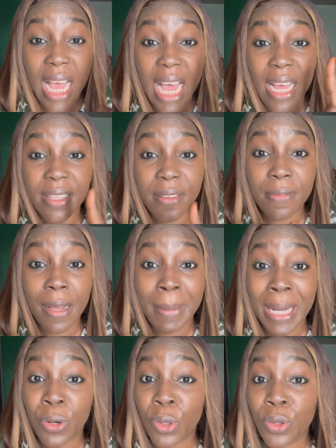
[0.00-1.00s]
and the
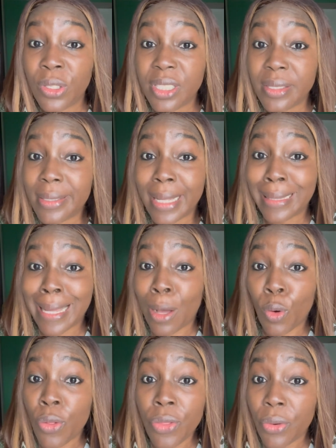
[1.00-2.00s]
pharmacologists that are
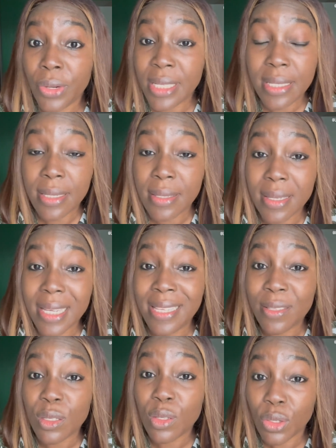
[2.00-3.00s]
authorities
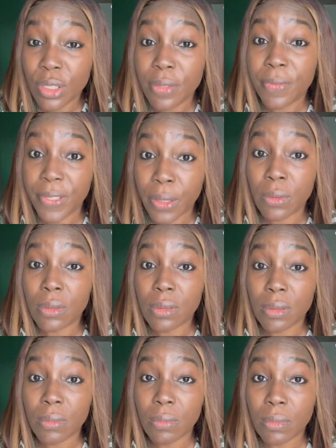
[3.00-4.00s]
in such fields.